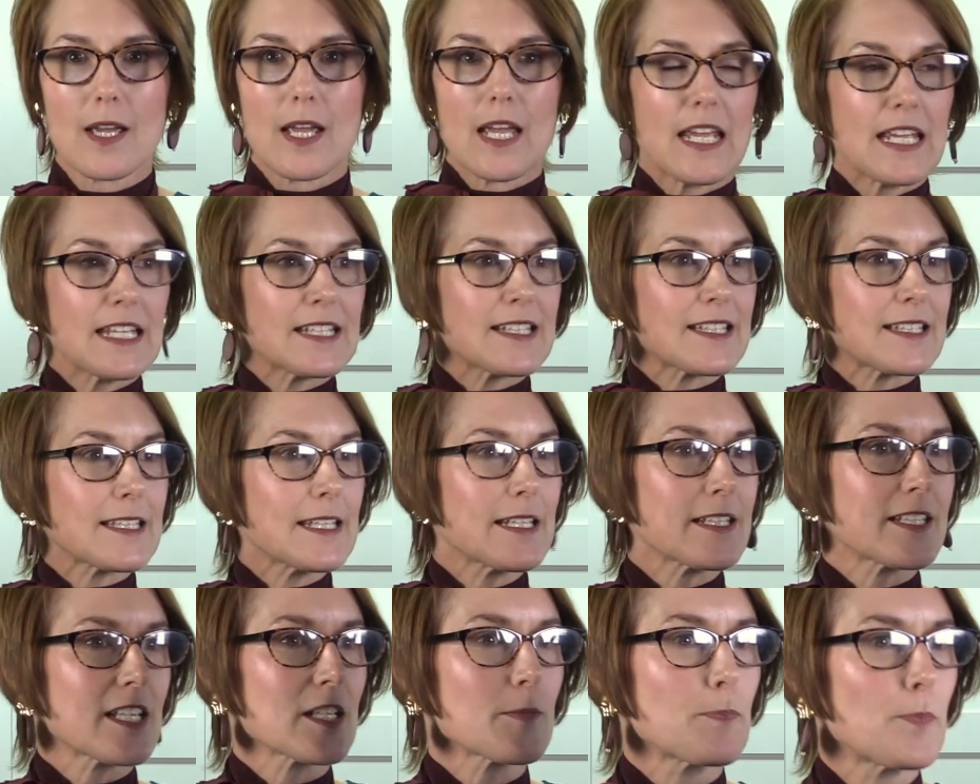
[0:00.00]
He
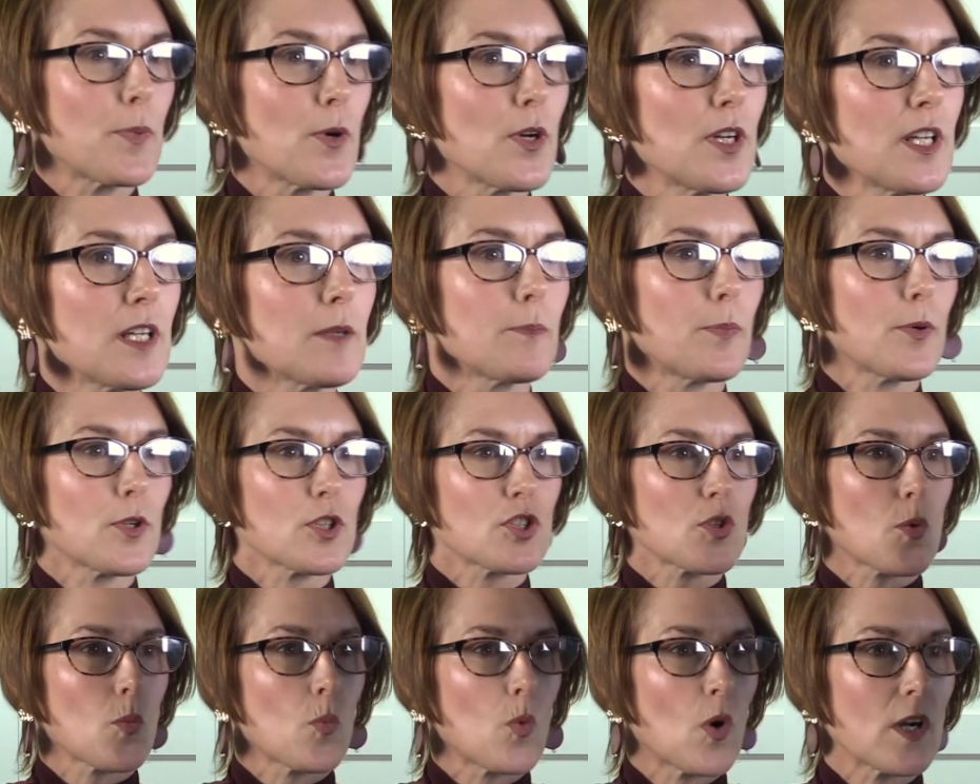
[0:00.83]
sees this burning
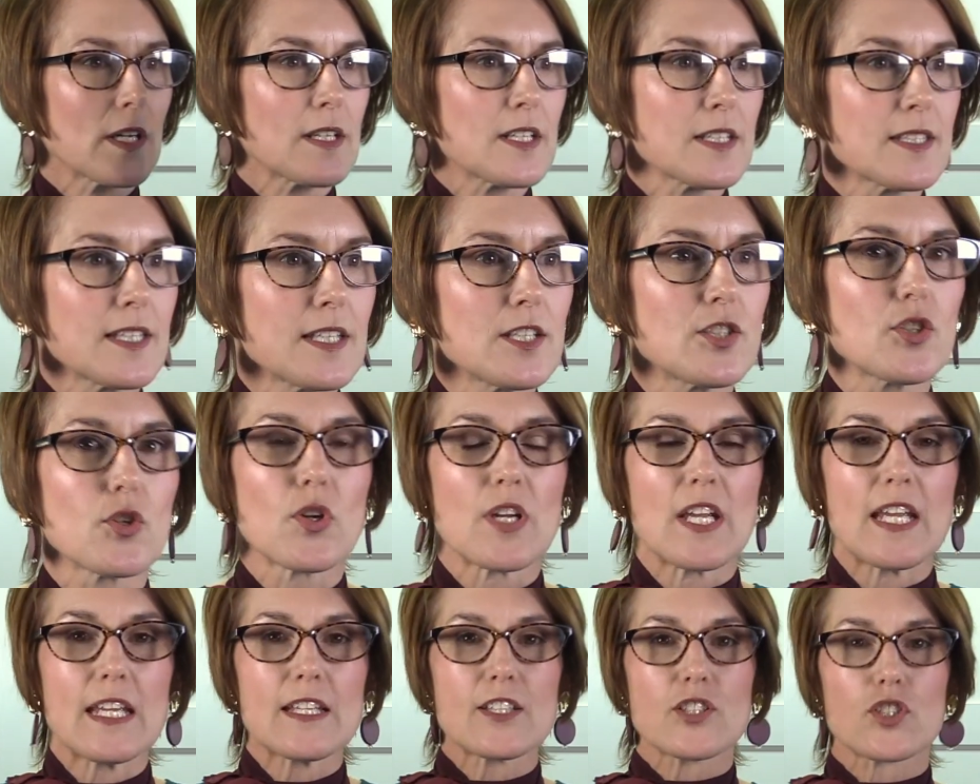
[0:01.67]
bush. What does he do?
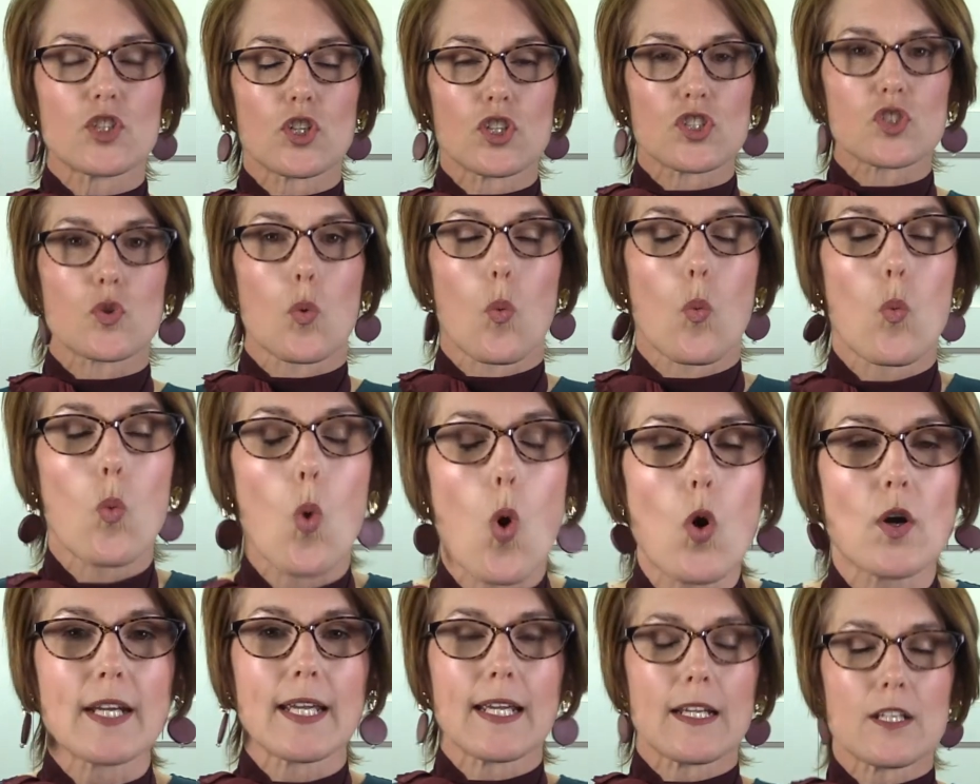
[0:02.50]
He starts
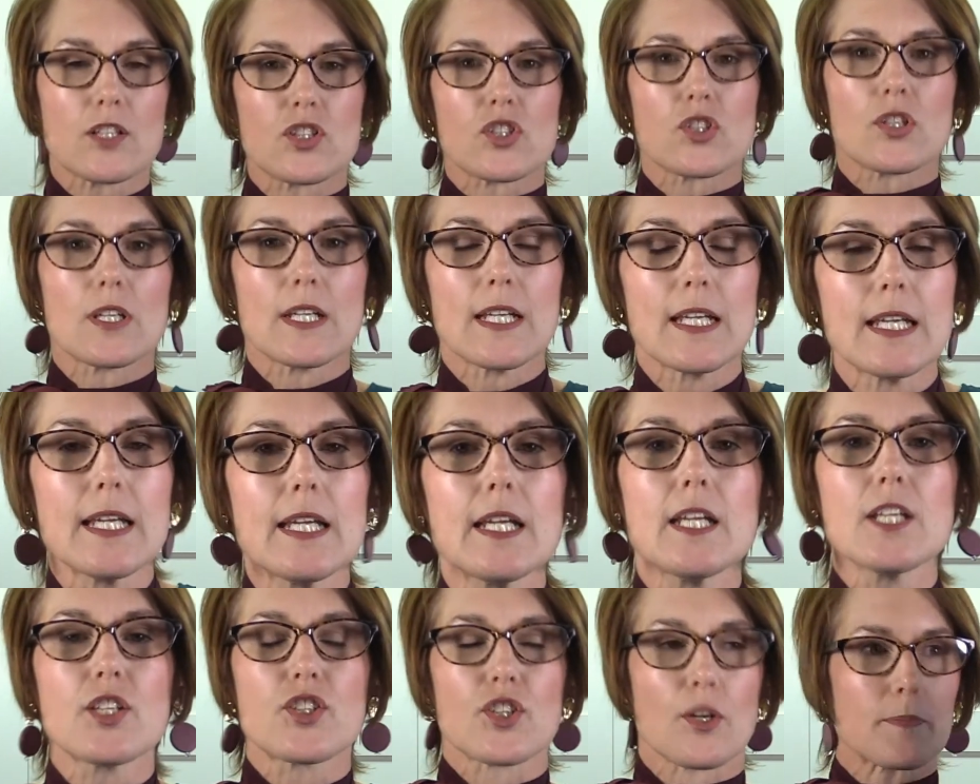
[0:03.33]
walking to
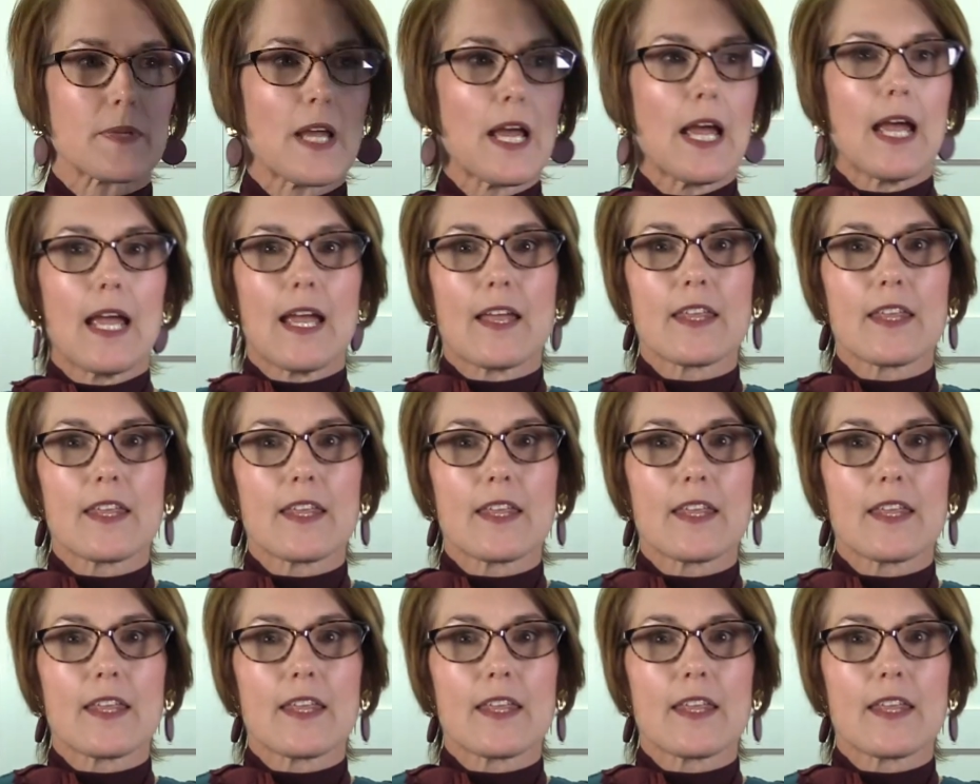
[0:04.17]
Egypt.